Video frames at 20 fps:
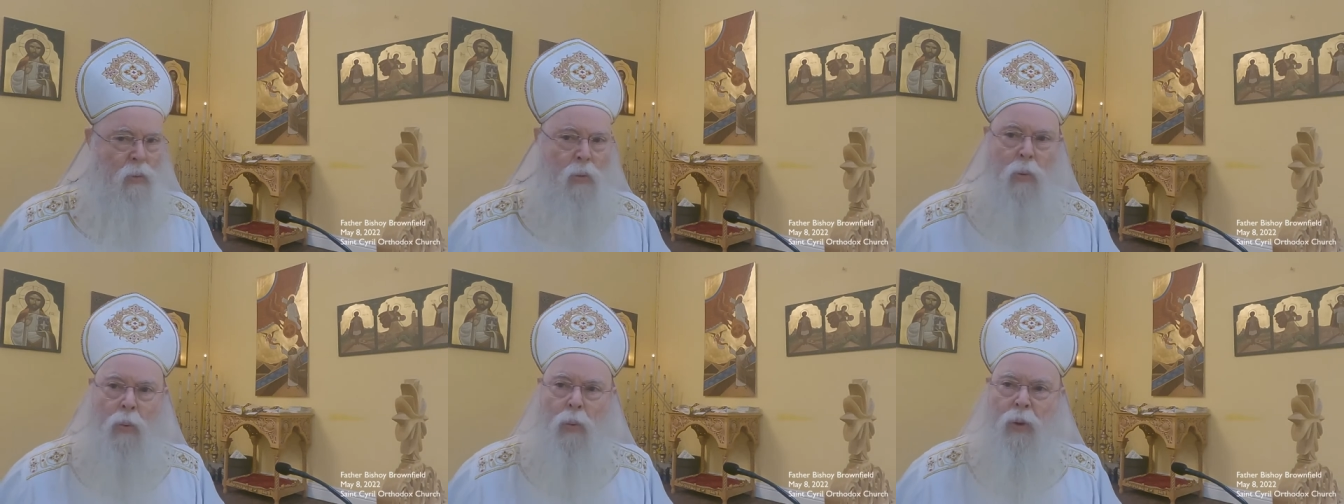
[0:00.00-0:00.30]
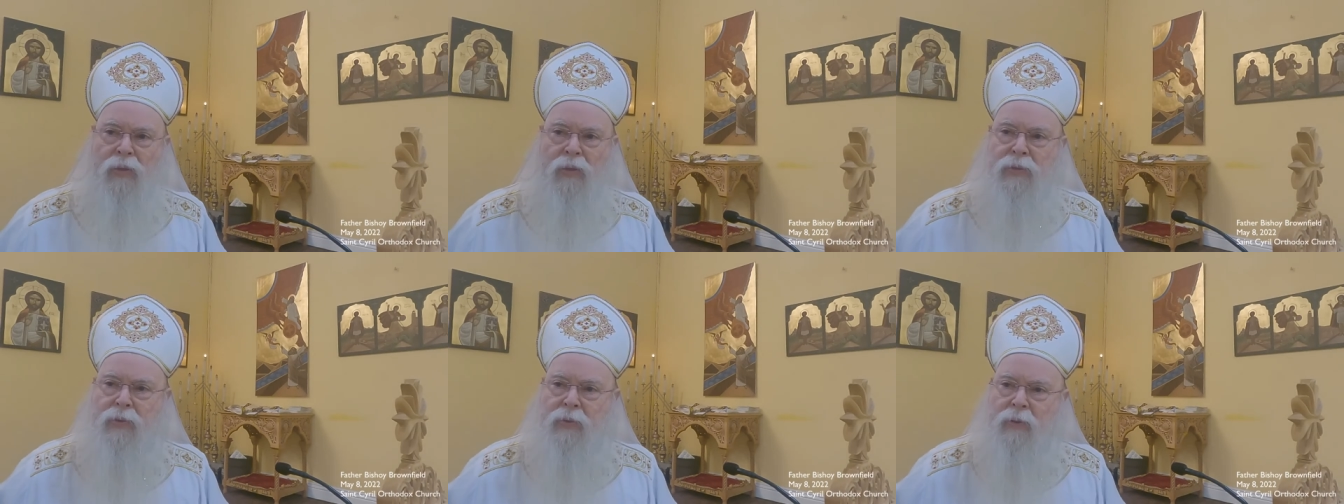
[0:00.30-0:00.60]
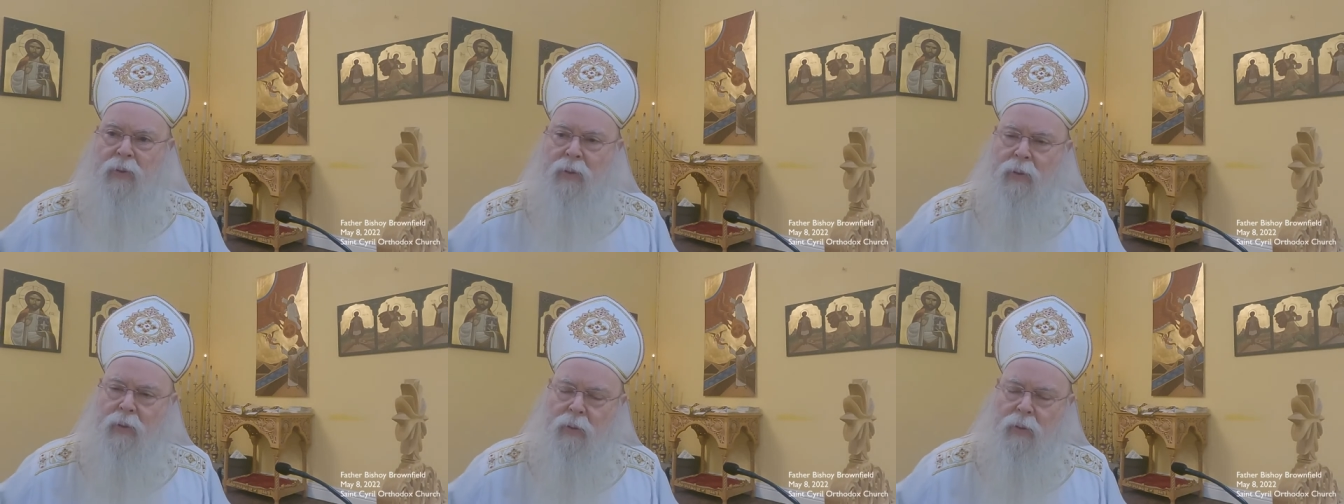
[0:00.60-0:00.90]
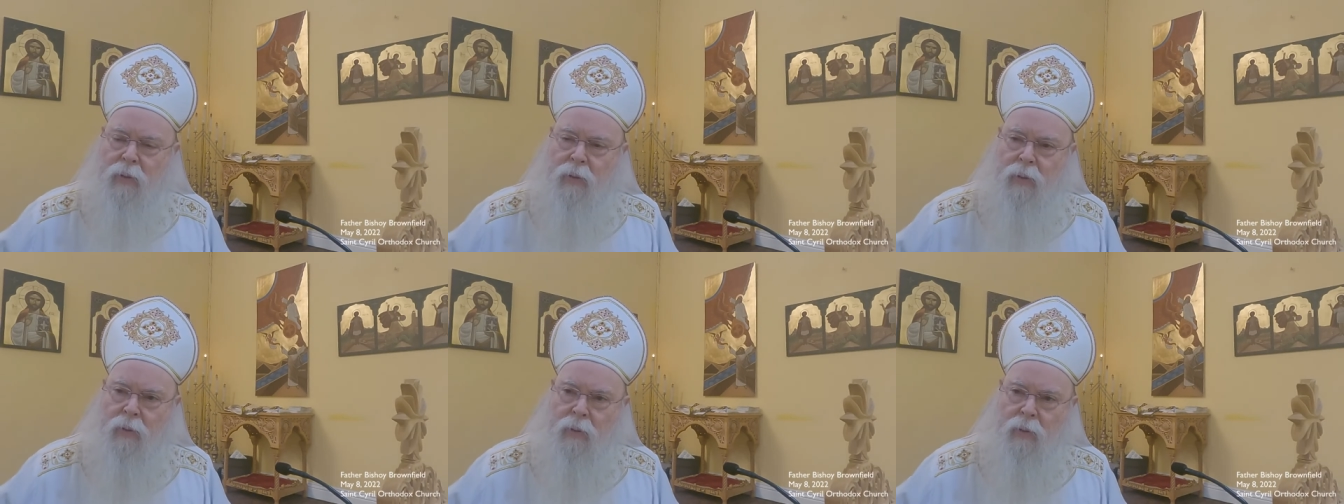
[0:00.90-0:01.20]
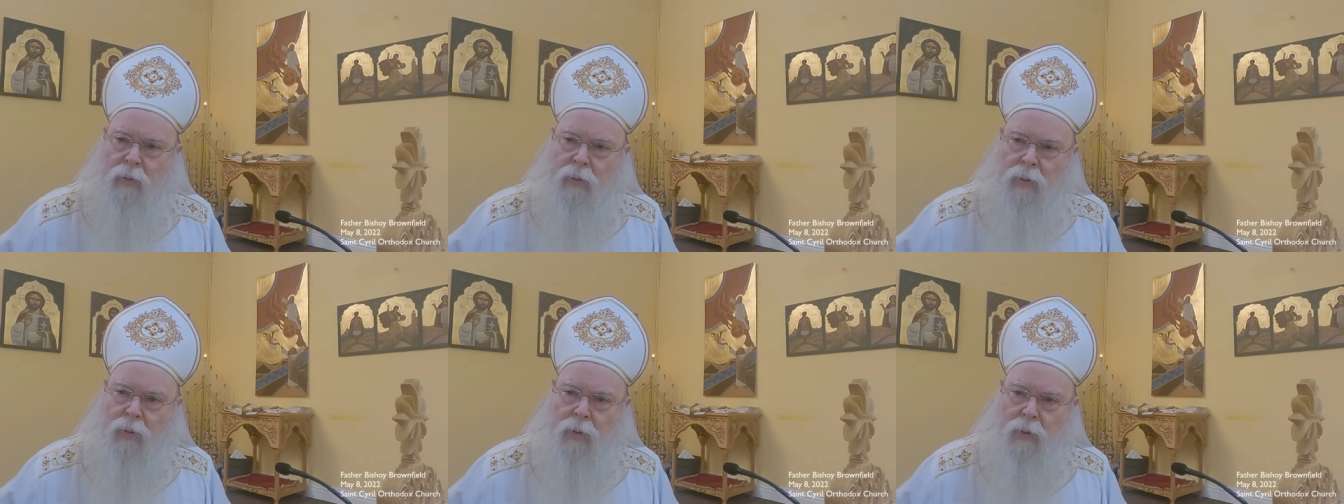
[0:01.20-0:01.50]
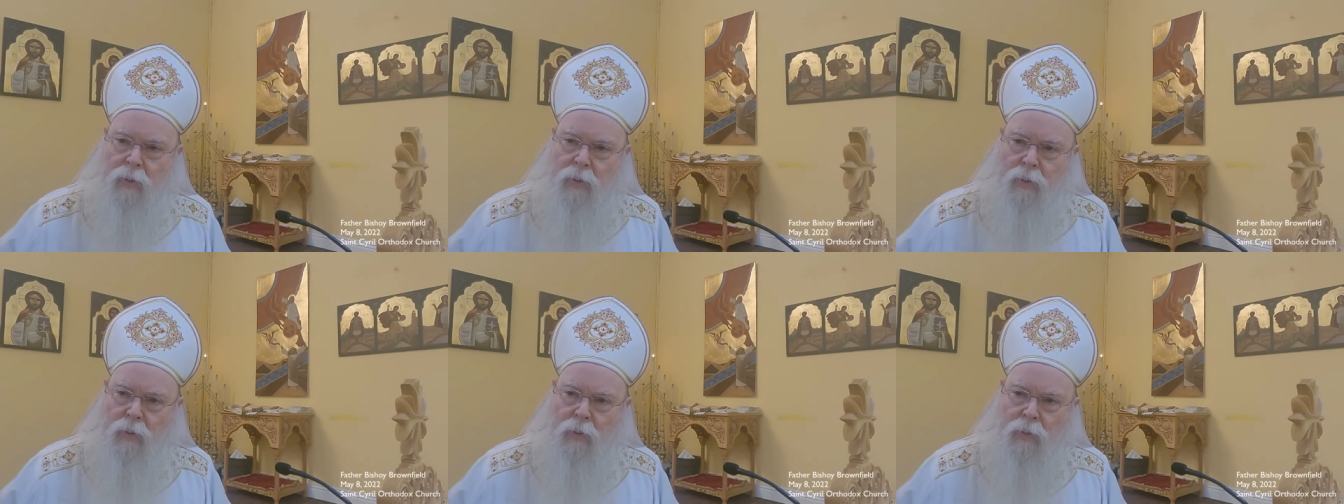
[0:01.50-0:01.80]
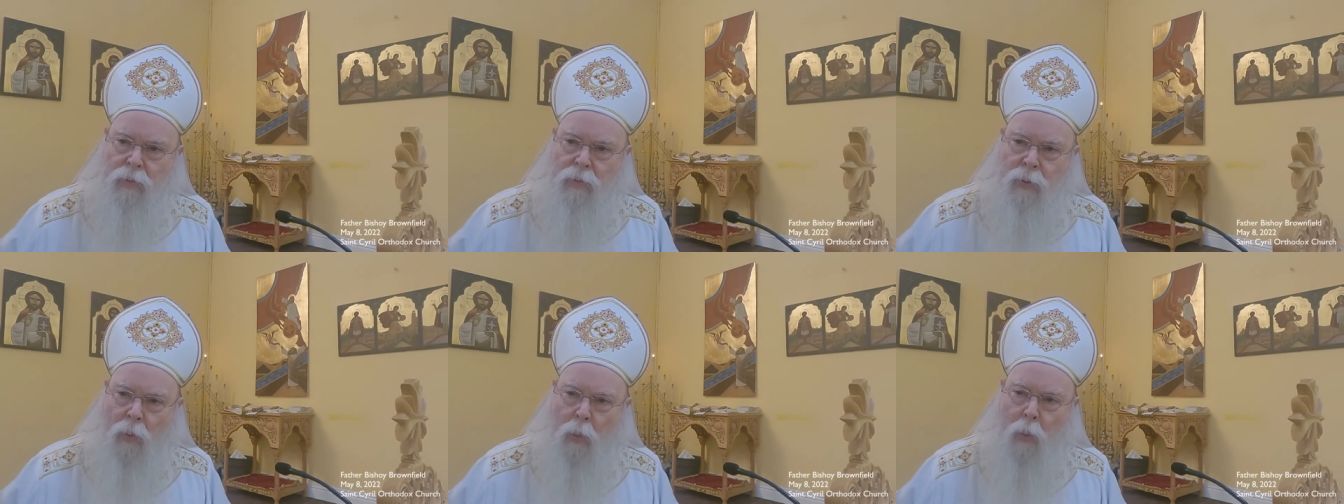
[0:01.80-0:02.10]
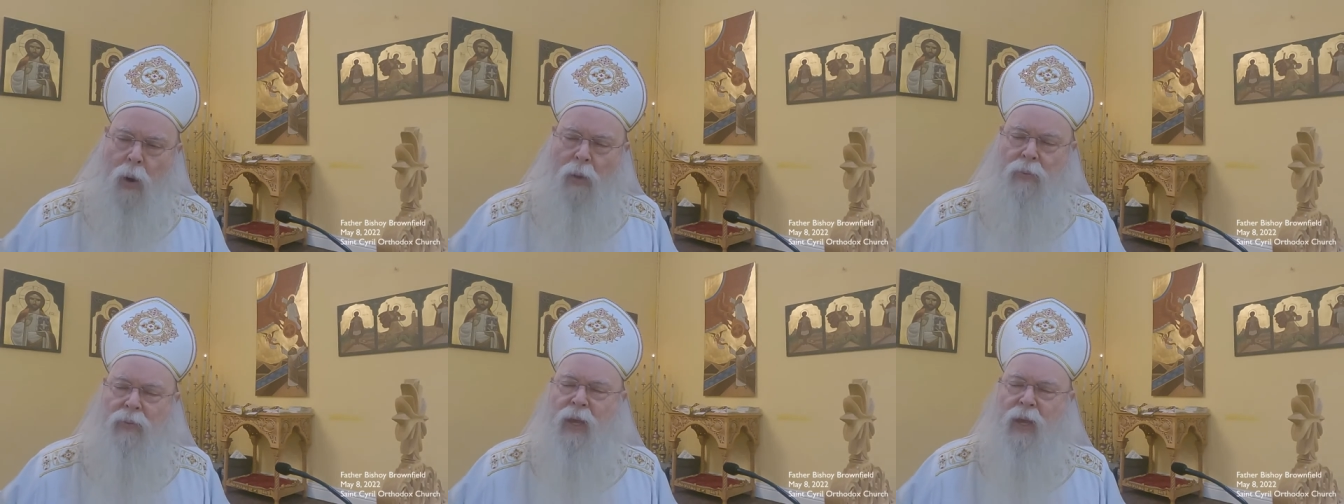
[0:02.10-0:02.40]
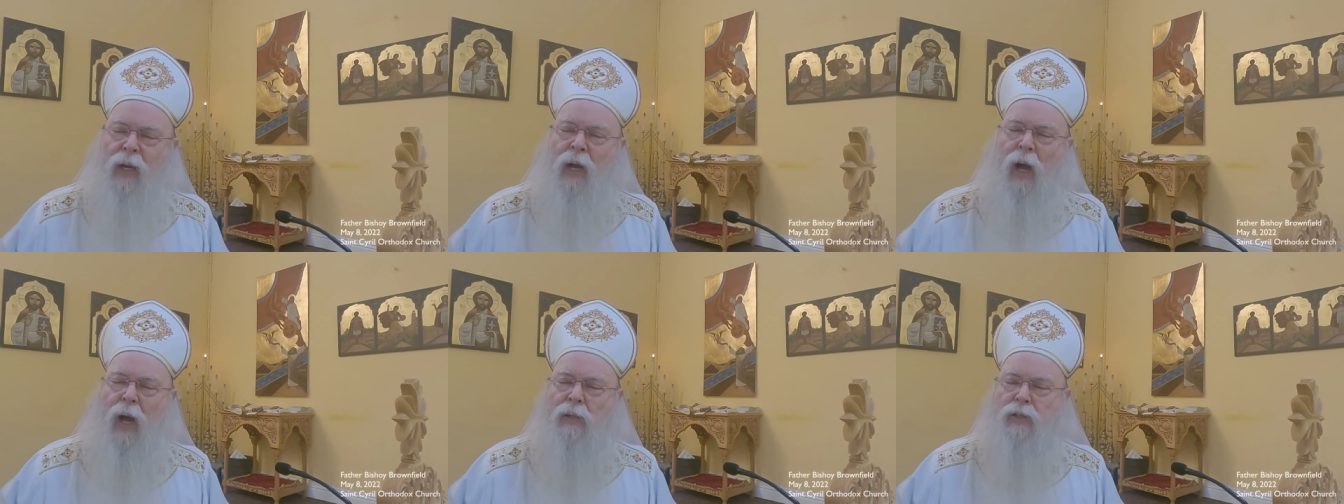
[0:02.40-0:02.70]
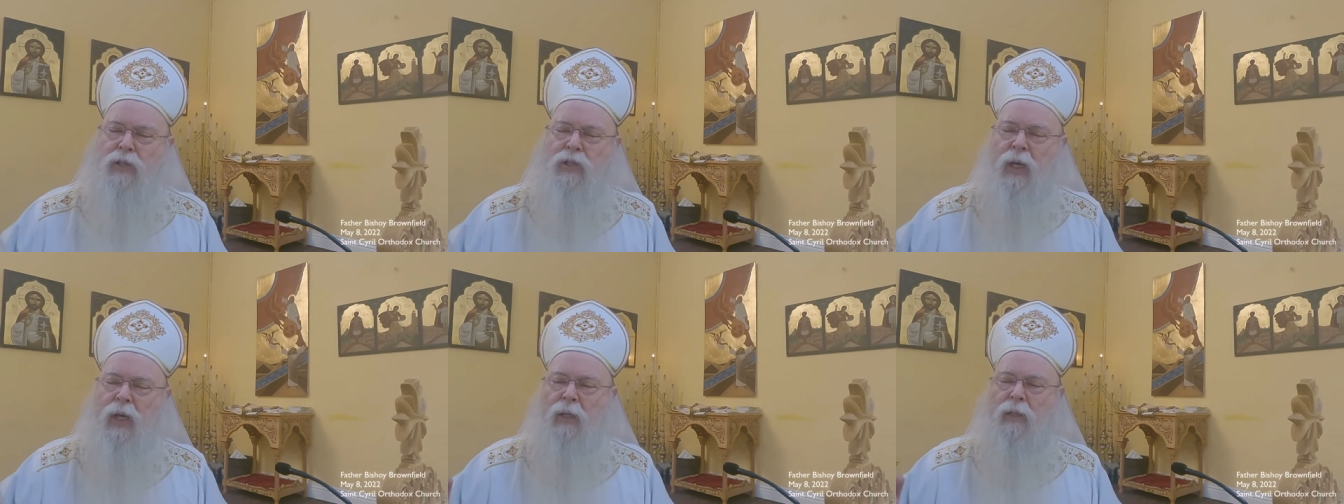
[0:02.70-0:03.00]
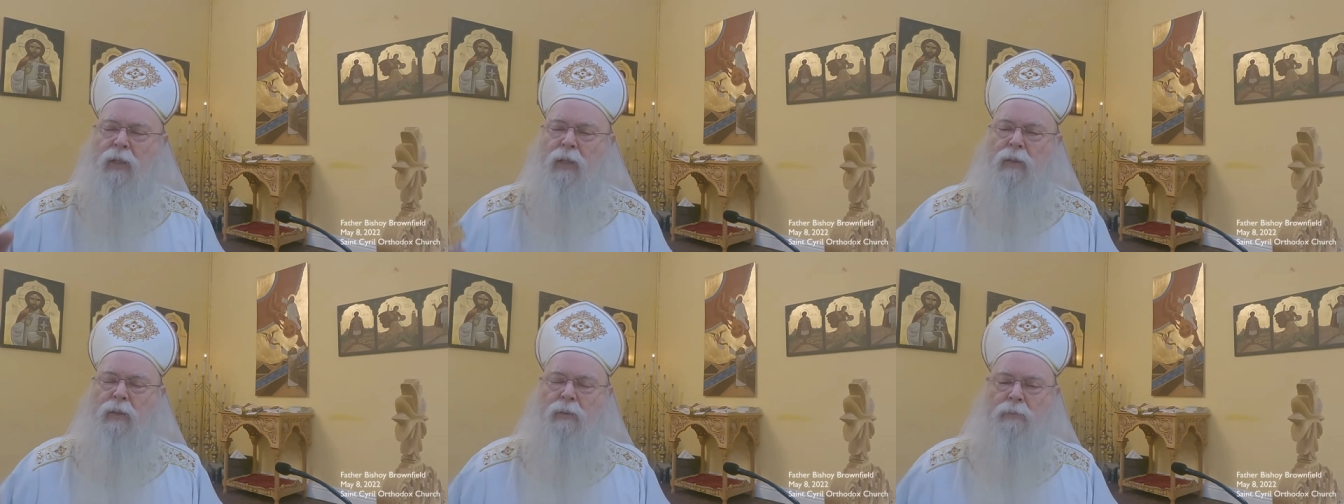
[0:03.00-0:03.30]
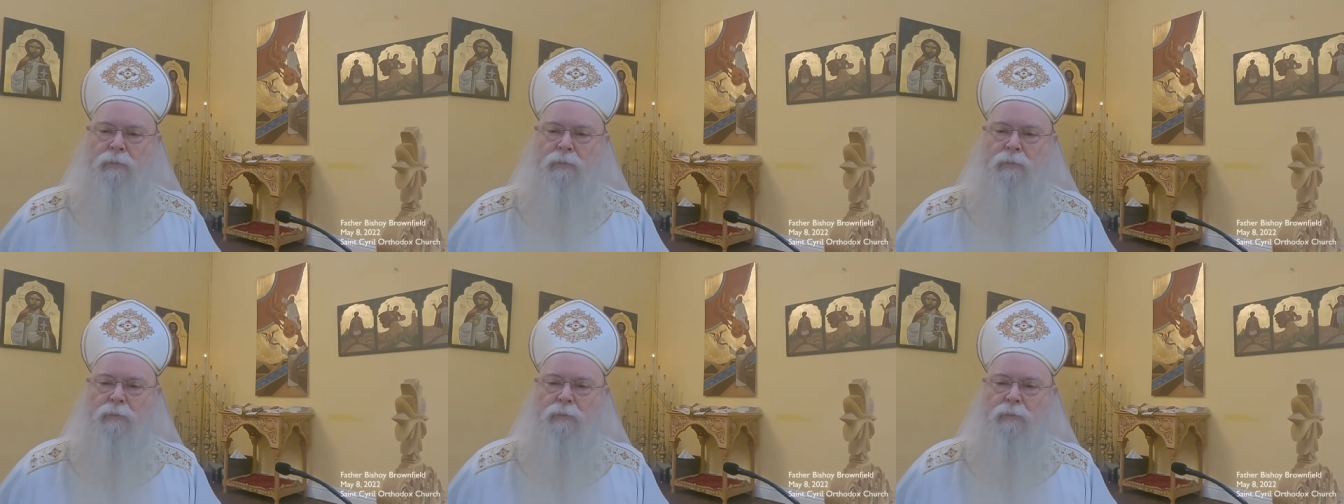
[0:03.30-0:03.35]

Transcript: with the one that God sent